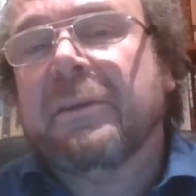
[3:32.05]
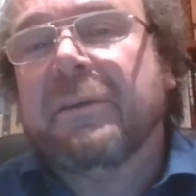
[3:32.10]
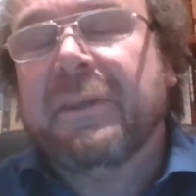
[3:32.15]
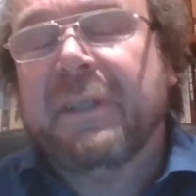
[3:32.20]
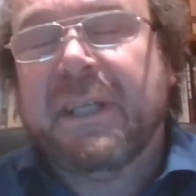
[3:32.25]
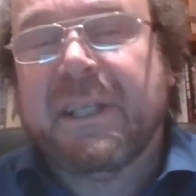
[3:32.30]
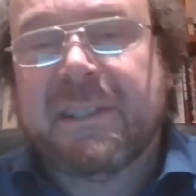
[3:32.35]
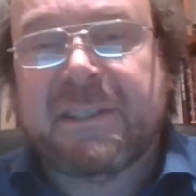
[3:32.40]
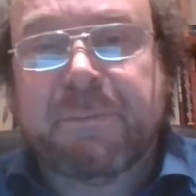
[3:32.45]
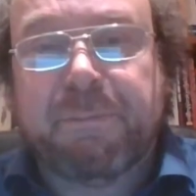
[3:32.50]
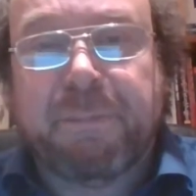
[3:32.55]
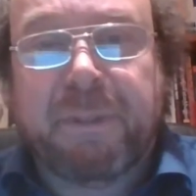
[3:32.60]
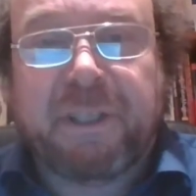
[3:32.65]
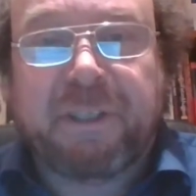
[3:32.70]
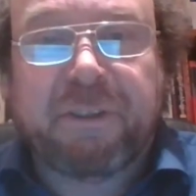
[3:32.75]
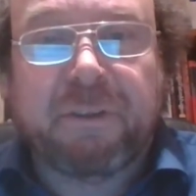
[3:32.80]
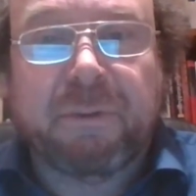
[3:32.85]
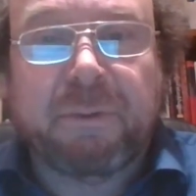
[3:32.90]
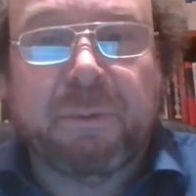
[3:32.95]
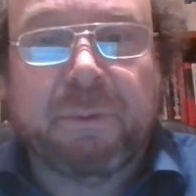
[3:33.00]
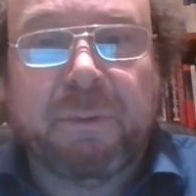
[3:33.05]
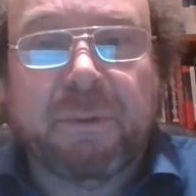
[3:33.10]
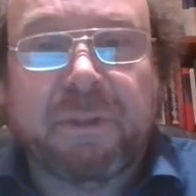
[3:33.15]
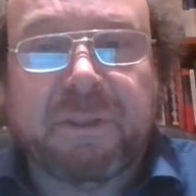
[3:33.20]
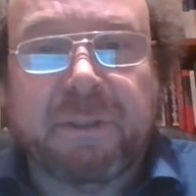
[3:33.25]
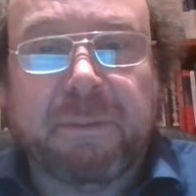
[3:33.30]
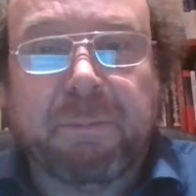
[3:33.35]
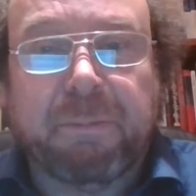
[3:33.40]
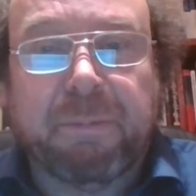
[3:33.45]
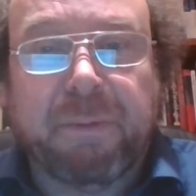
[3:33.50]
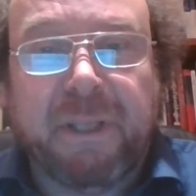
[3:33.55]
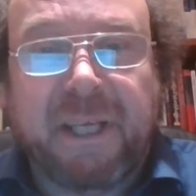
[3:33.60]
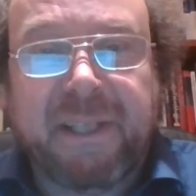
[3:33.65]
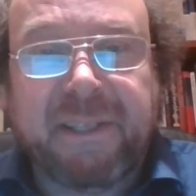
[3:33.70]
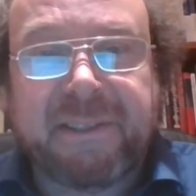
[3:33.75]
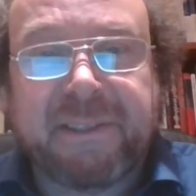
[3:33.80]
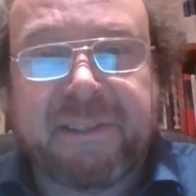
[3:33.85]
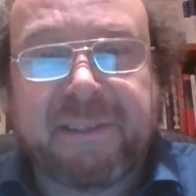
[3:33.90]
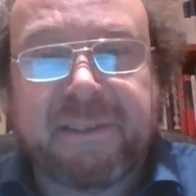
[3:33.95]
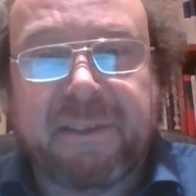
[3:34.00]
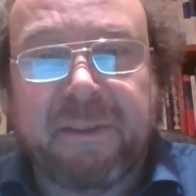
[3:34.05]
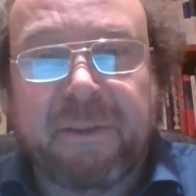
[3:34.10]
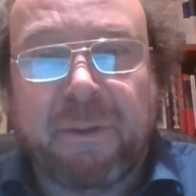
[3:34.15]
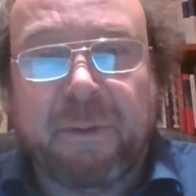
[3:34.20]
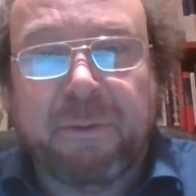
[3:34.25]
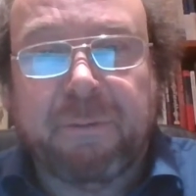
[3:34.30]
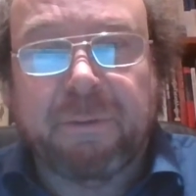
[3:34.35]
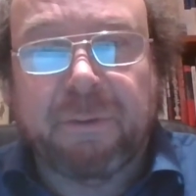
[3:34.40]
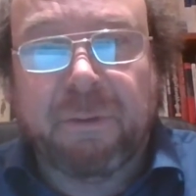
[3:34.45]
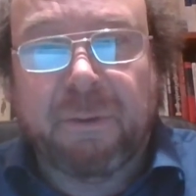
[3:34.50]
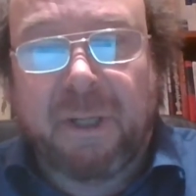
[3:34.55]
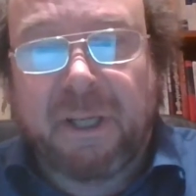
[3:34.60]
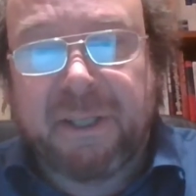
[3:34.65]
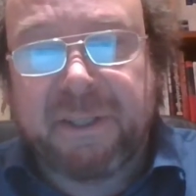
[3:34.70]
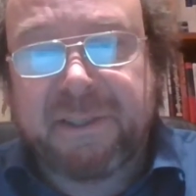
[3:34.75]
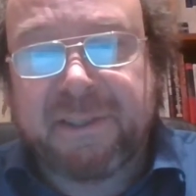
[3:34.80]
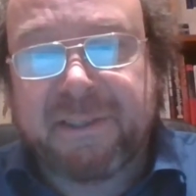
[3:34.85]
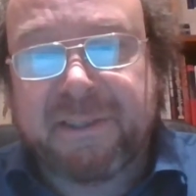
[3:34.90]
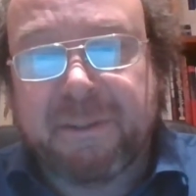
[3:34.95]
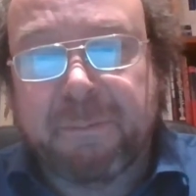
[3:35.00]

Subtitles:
that special rule replaces and overrides